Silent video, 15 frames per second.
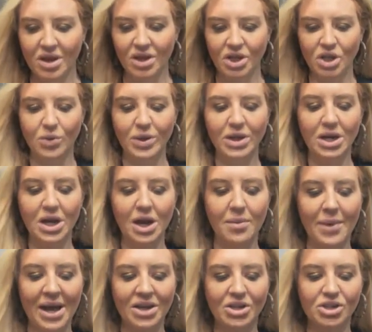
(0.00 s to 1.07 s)
You know what? I'm
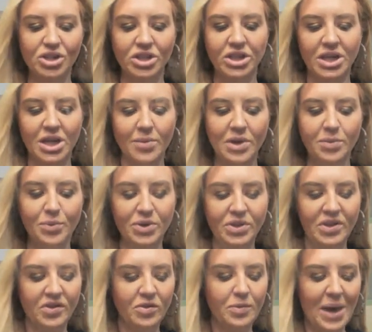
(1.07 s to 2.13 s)
actually, I'm going to put these